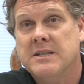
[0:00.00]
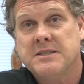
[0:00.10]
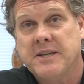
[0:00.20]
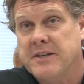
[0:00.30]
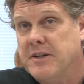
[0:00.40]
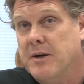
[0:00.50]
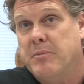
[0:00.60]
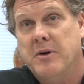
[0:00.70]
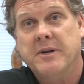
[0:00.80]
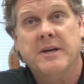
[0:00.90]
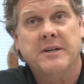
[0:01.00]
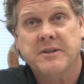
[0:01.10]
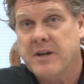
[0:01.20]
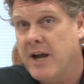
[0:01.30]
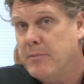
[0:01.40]
set it up on a
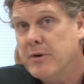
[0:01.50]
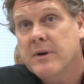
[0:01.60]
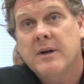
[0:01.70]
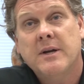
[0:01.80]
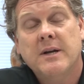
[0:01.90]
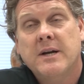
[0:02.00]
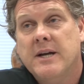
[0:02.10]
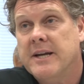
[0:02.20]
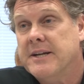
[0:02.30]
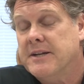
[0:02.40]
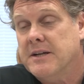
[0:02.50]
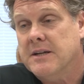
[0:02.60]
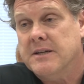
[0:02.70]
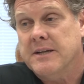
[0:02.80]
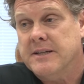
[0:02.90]
timer.
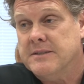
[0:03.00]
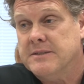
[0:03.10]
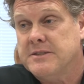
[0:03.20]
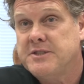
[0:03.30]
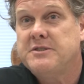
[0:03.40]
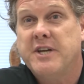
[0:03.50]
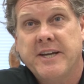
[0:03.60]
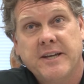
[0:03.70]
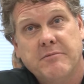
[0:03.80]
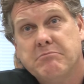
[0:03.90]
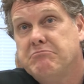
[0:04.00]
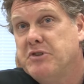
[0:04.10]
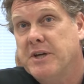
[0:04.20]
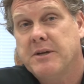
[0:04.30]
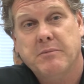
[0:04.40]
And check it,
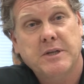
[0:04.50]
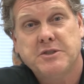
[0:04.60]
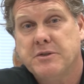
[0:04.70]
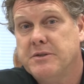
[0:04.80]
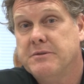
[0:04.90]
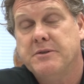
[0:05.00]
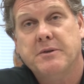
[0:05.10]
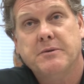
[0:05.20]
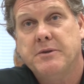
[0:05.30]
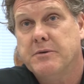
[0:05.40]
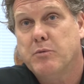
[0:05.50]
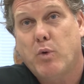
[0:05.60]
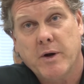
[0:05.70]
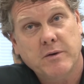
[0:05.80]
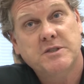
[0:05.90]
make sure you're
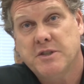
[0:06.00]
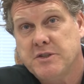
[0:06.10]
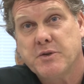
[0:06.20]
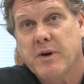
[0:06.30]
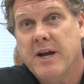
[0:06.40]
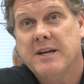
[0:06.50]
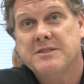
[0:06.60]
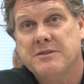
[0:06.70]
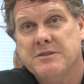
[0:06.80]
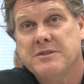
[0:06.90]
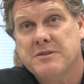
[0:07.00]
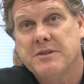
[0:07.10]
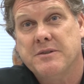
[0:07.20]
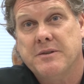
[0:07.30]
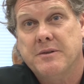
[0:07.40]
watering just your grass or just
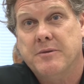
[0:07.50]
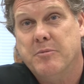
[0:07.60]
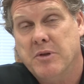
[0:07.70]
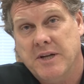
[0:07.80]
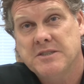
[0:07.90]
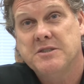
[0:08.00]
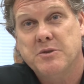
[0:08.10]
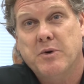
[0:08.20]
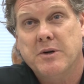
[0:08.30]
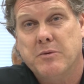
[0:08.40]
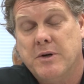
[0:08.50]
the plants that you want to